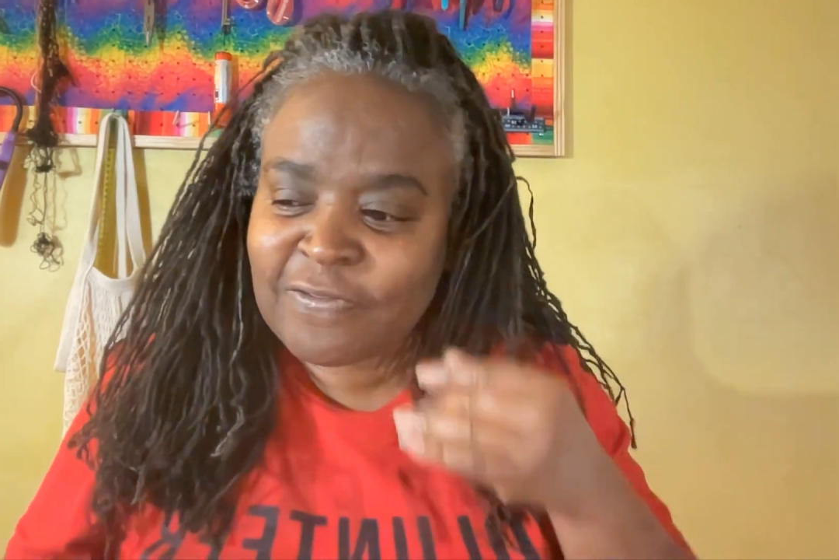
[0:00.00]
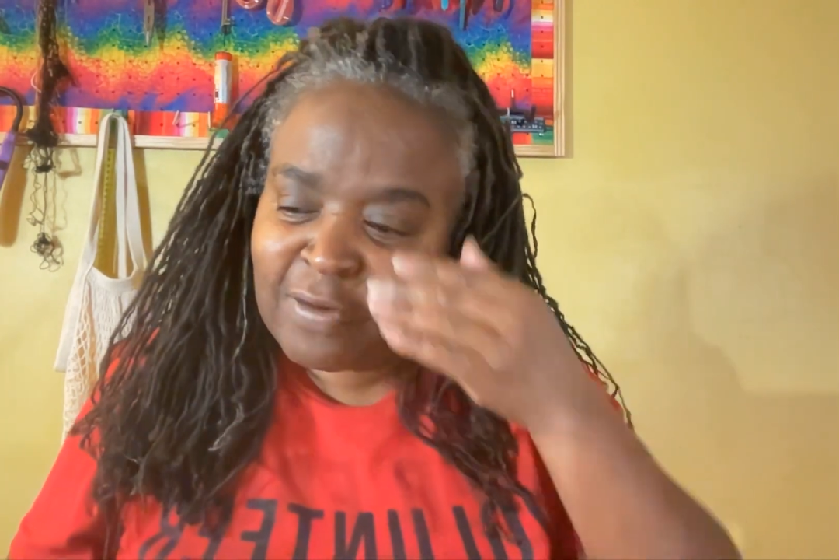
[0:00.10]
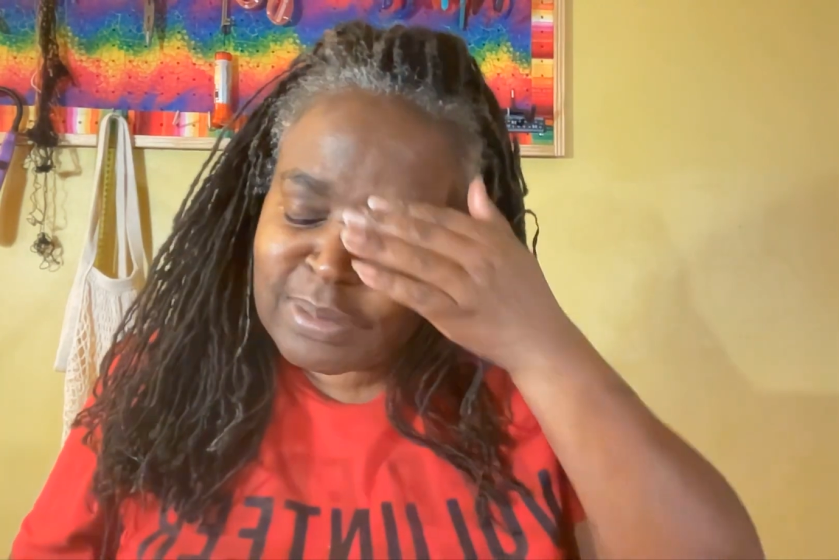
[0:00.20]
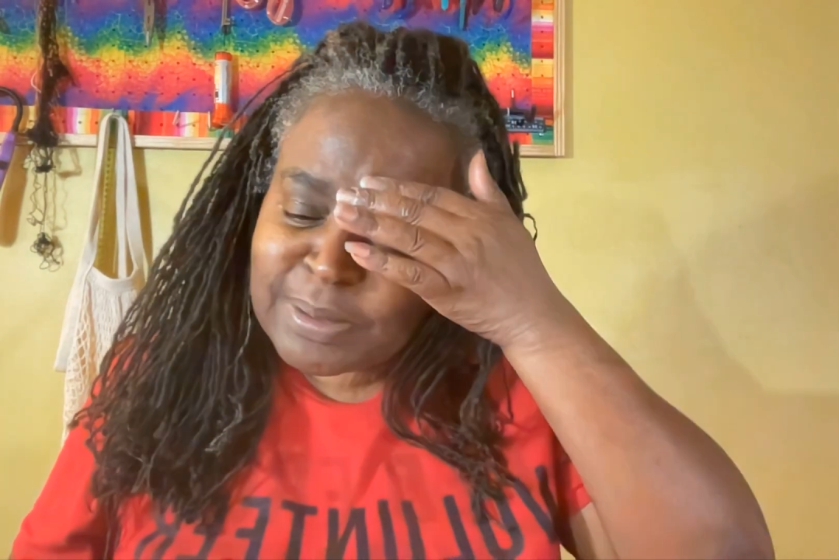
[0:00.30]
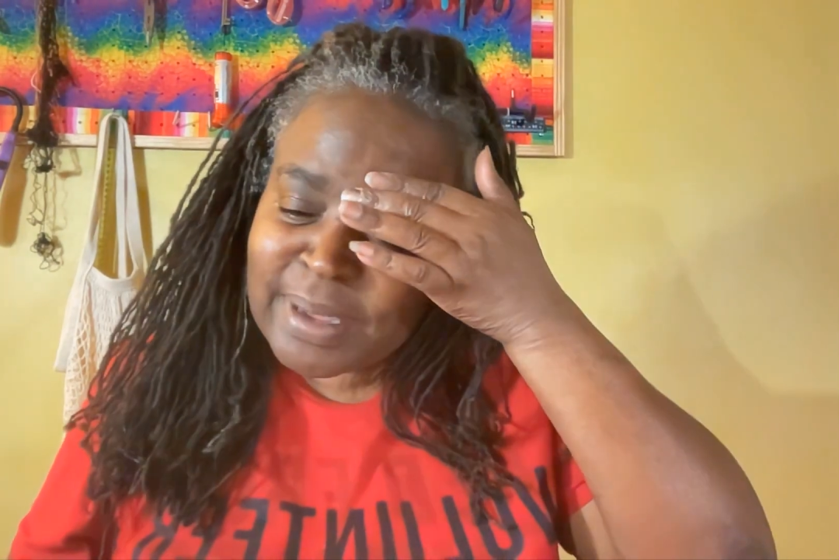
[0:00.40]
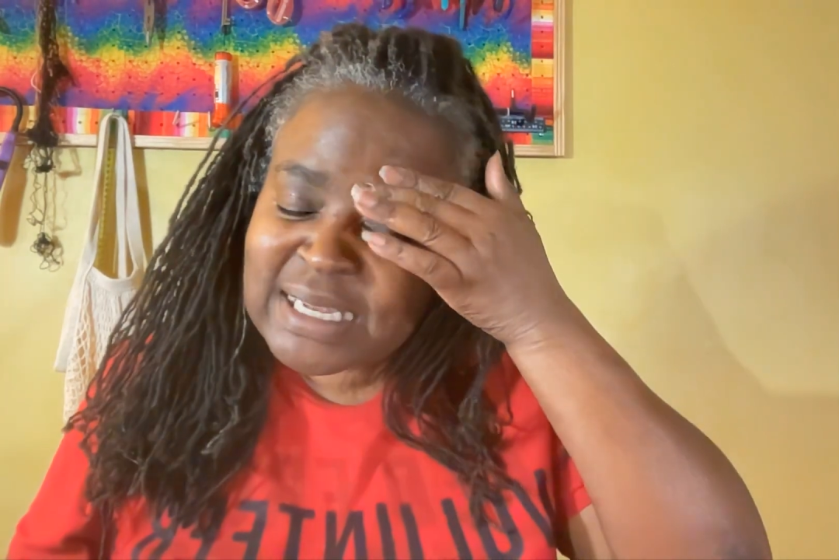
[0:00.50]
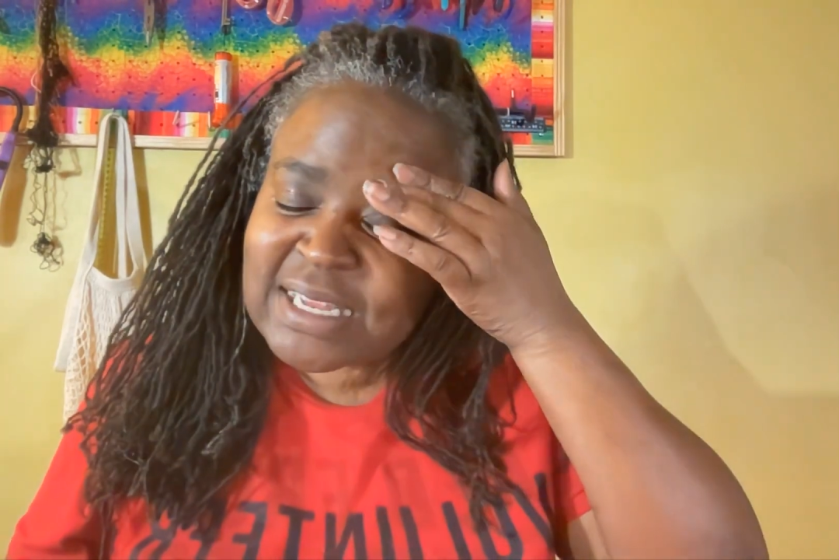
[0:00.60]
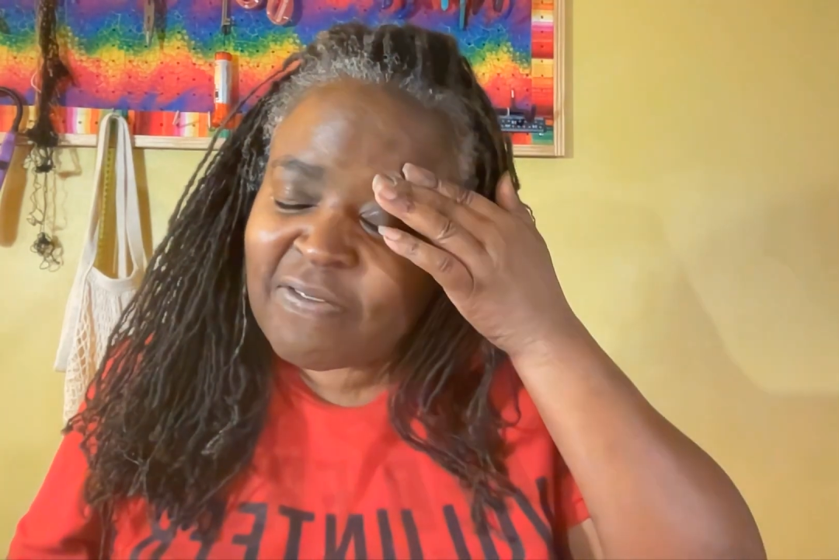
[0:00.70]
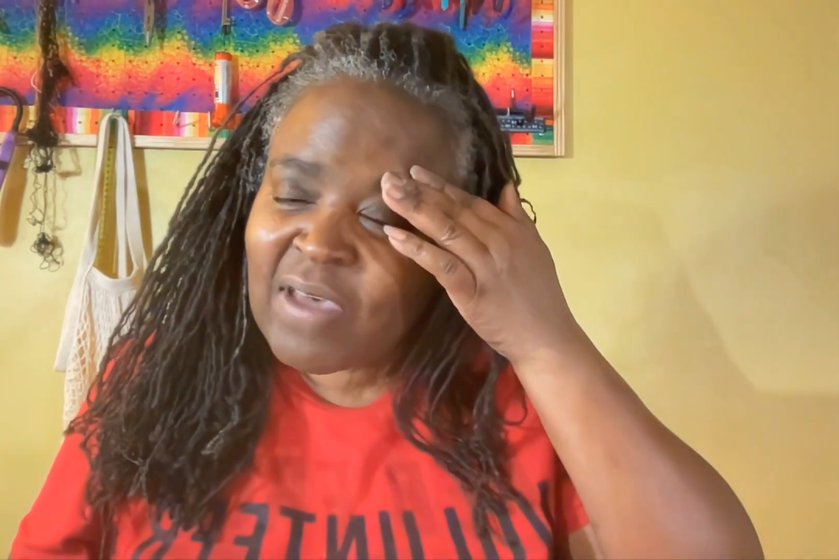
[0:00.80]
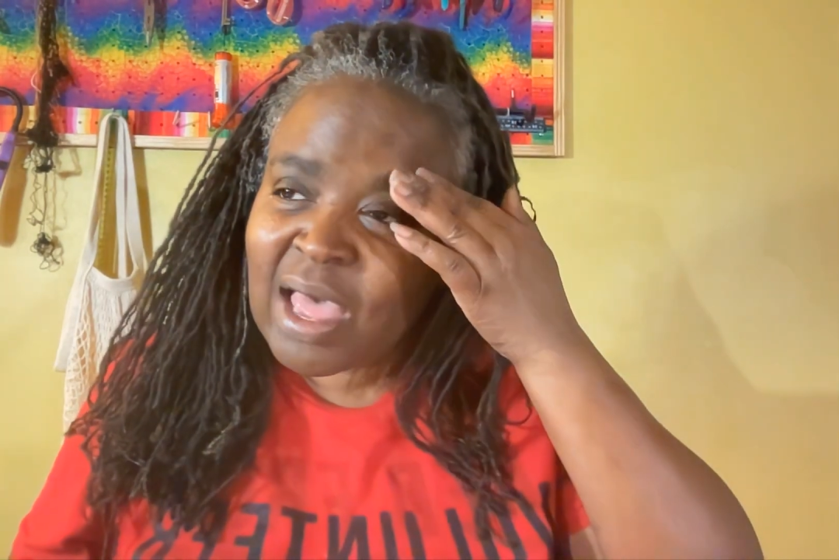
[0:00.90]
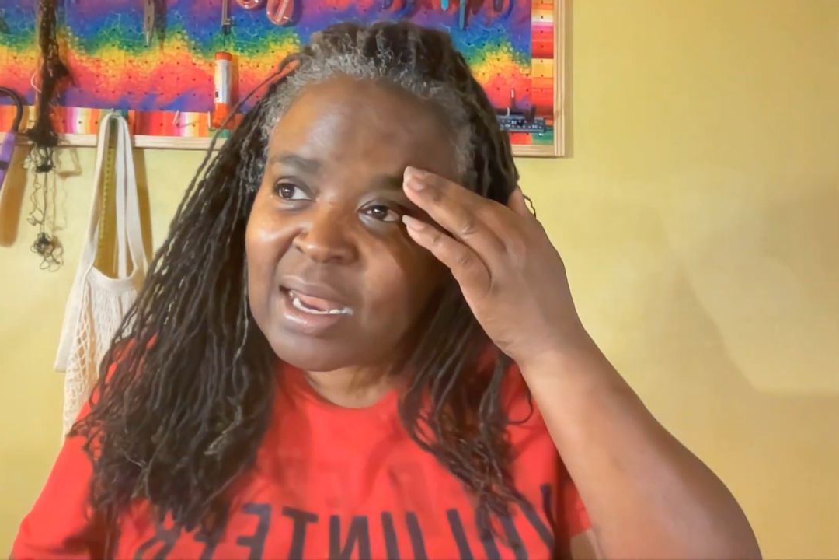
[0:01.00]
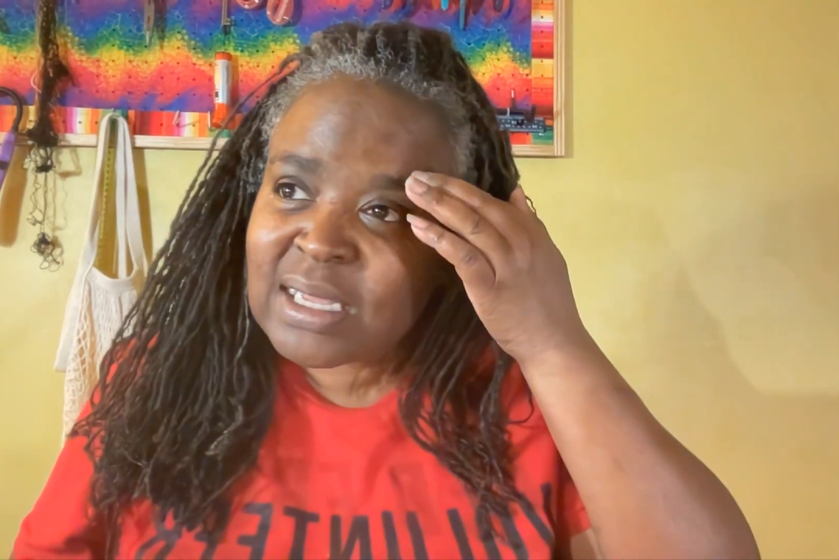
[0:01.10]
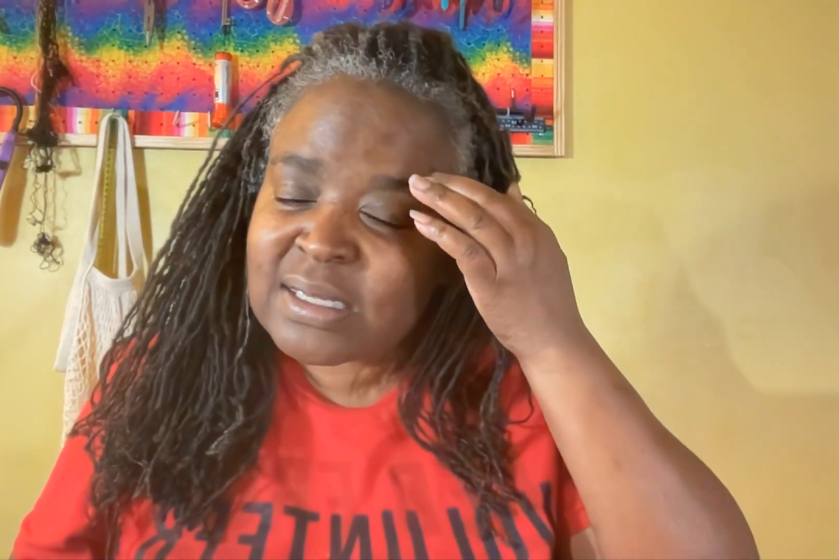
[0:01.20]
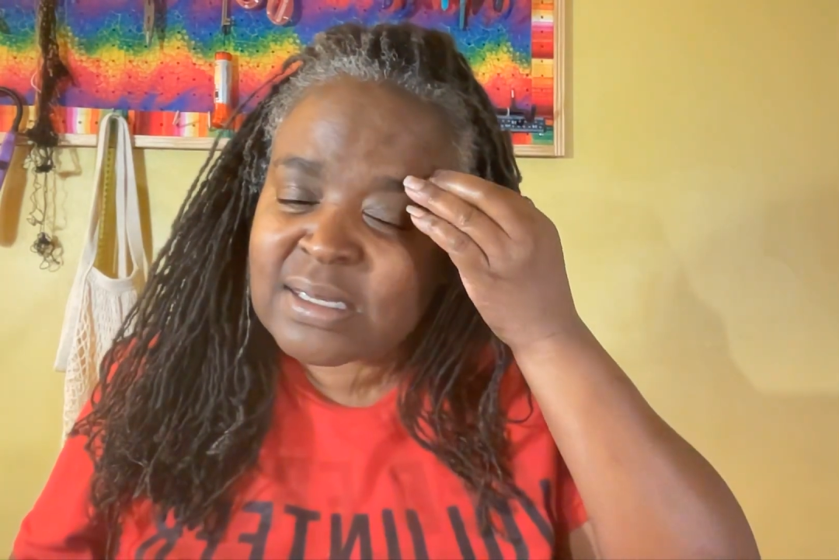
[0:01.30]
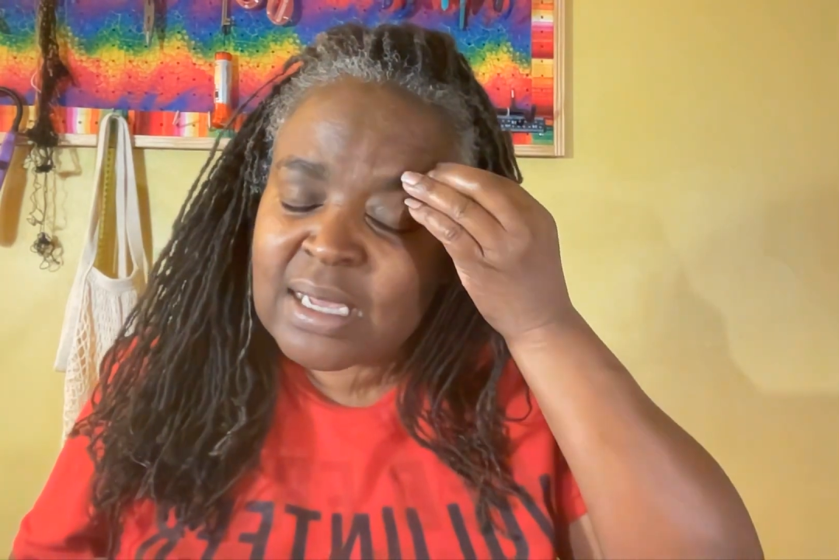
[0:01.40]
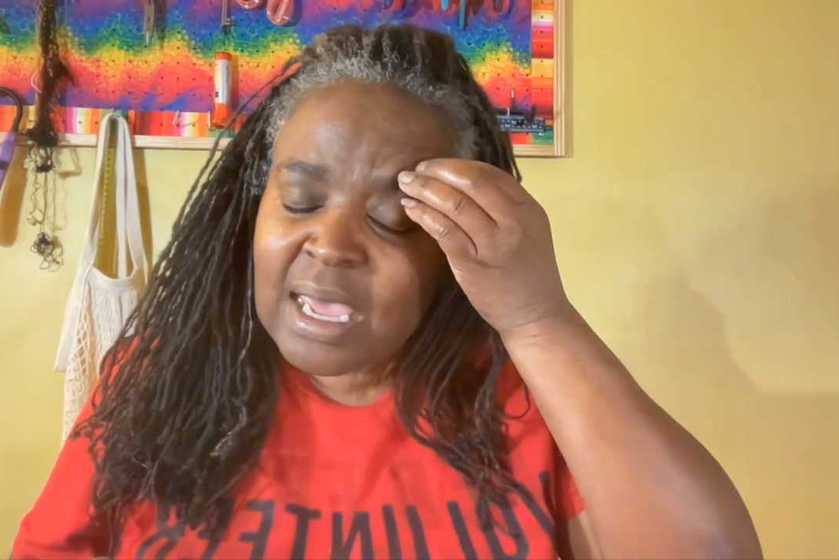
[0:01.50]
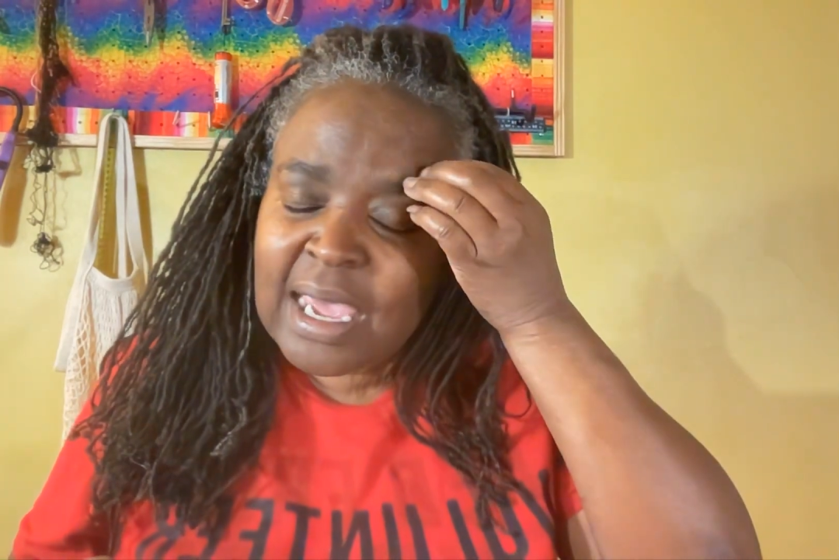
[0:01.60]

from domestic violence.